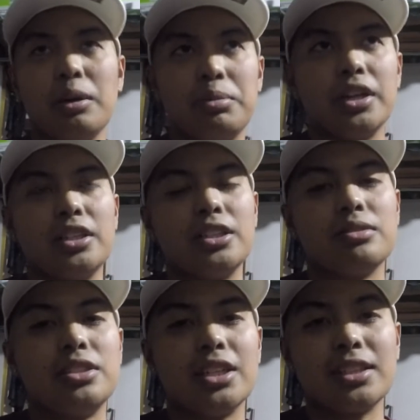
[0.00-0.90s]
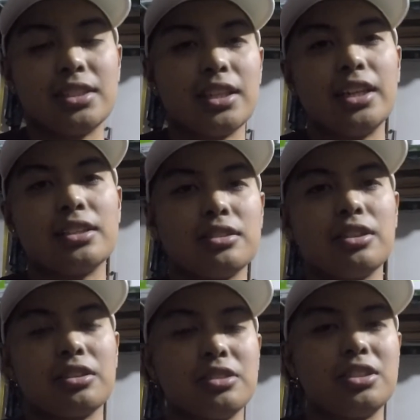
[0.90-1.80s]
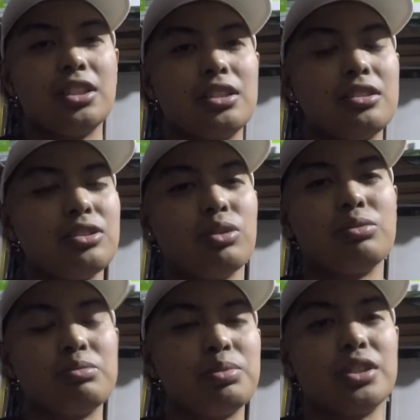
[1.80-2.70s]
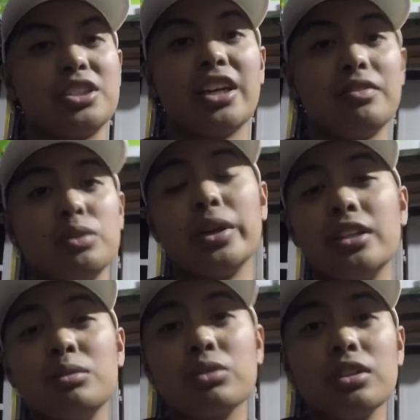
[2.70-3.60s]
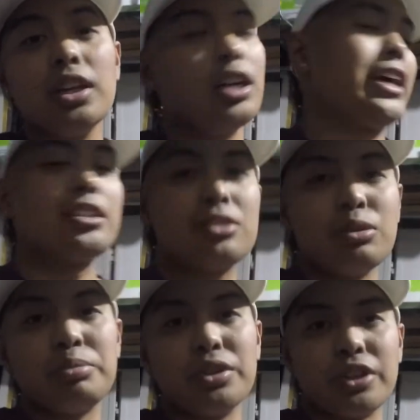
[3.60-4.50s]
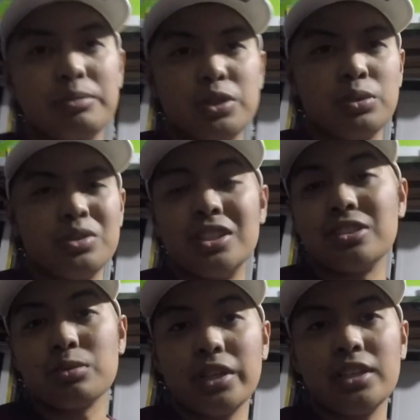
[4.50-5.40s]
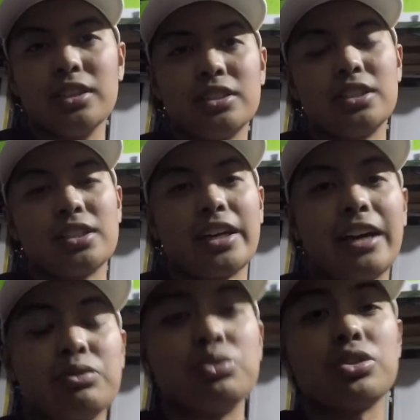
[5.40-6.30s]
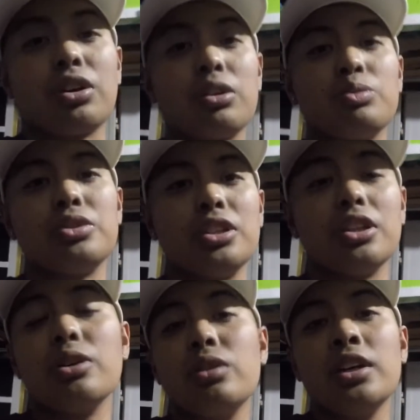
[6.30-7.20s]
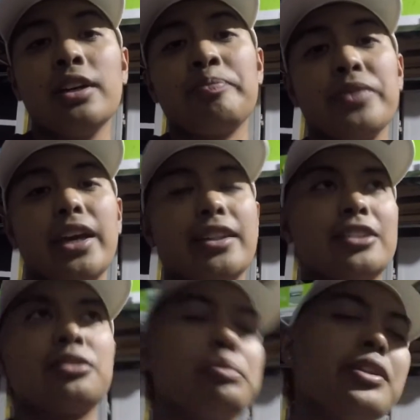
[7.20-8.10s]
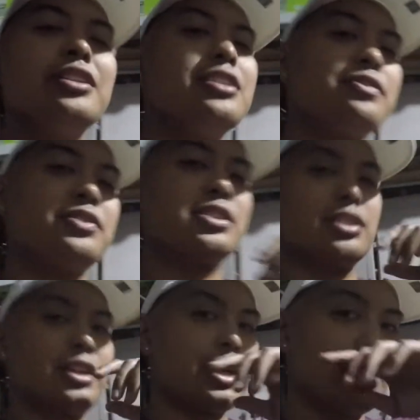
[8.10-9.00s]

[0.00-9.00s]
but you know, just in case, the doctor said don't push heavy weight anymore. I can still build up to decent weight, it's just I have to start really low, and that's completely different to like